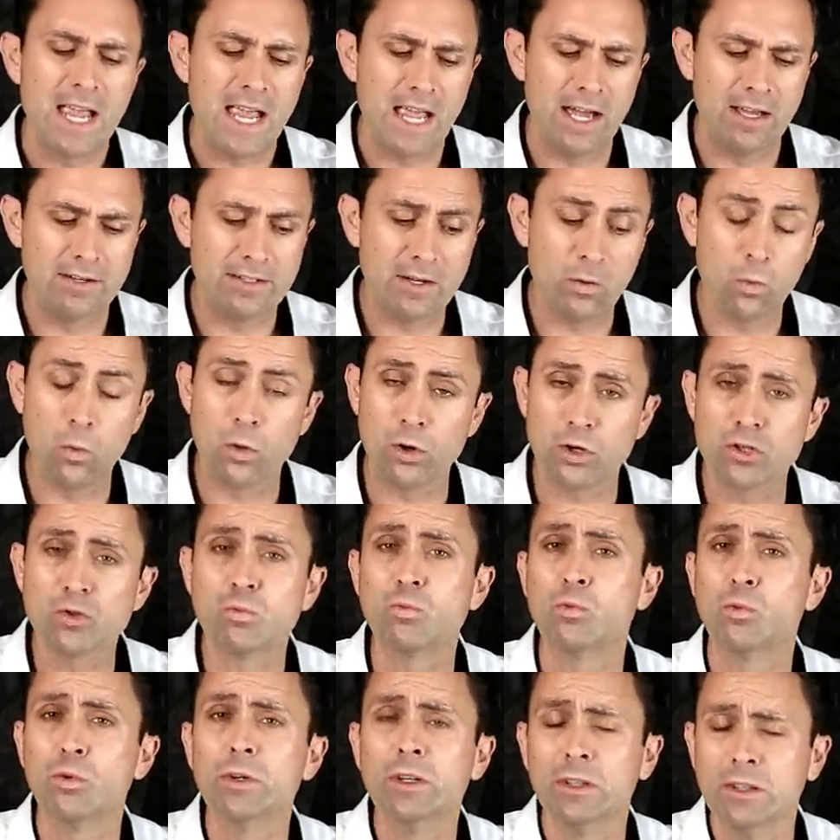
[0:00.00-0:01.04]
And it works
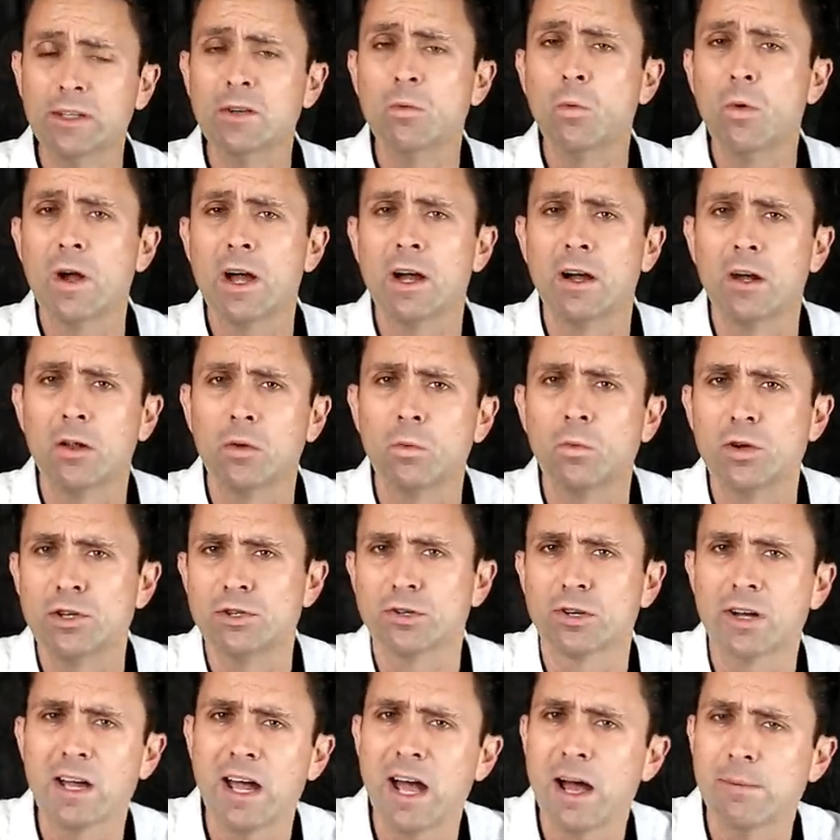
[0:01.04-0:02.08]
really well when
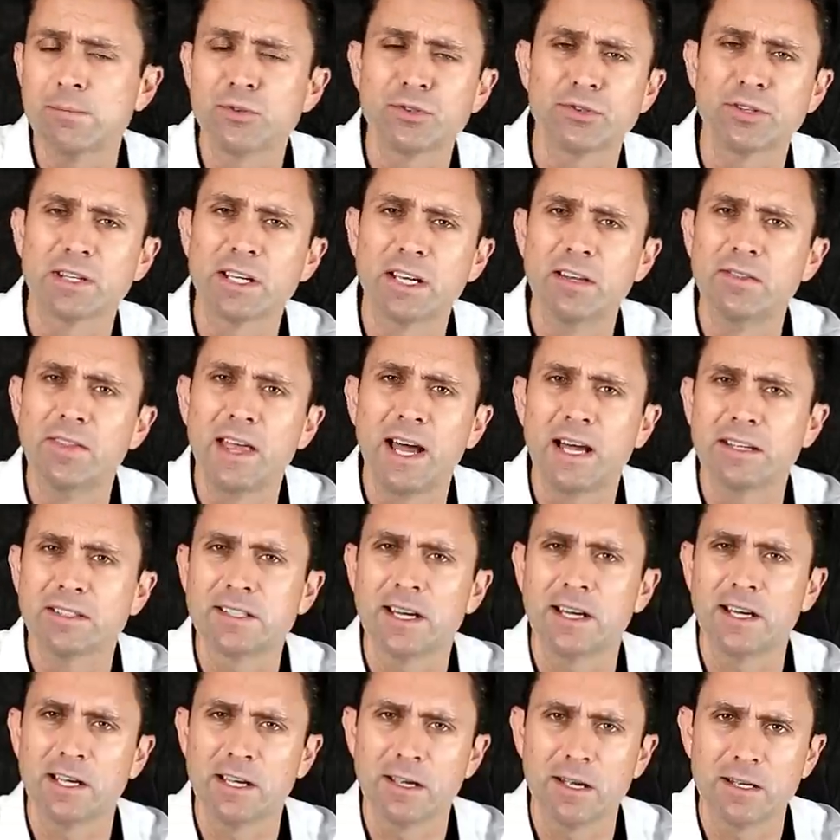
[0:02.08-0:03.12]
you're capturing in that
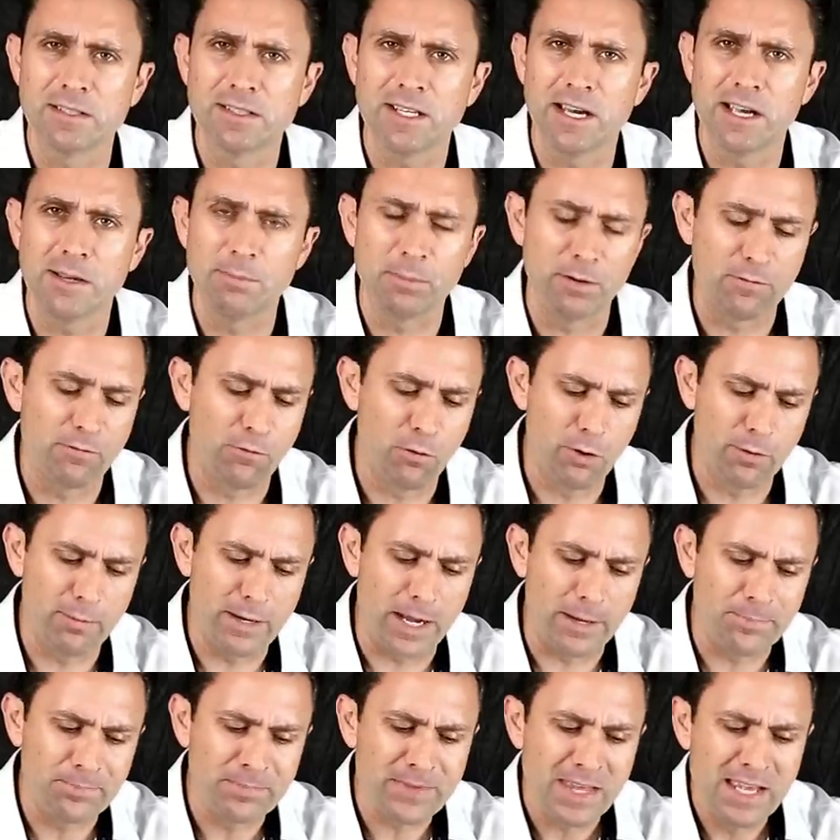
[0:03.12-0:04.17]
ty type of
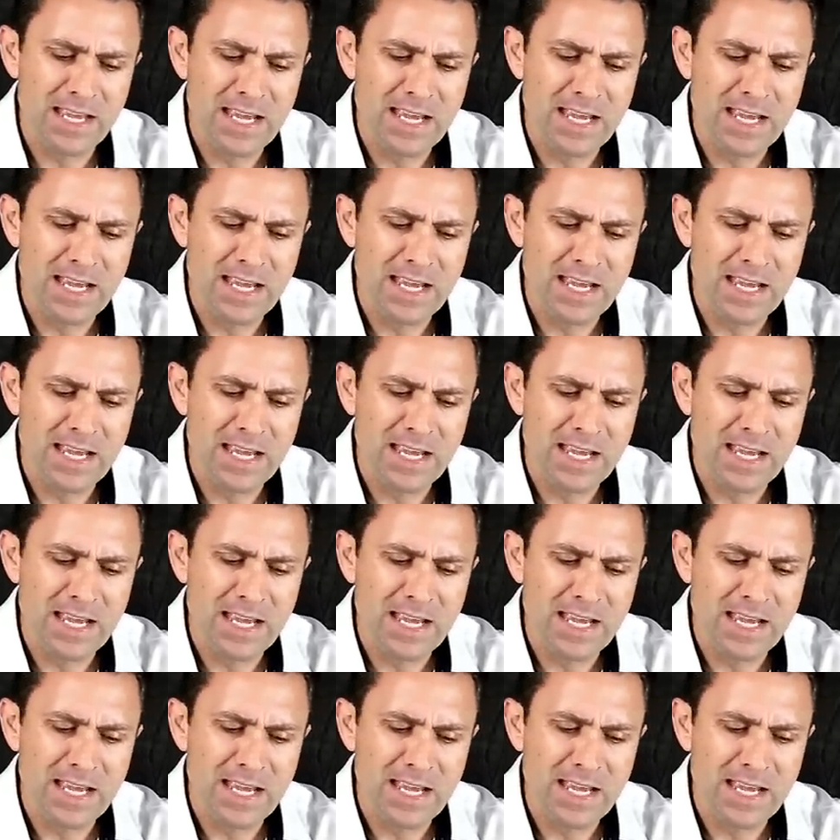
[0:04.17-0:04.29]
format.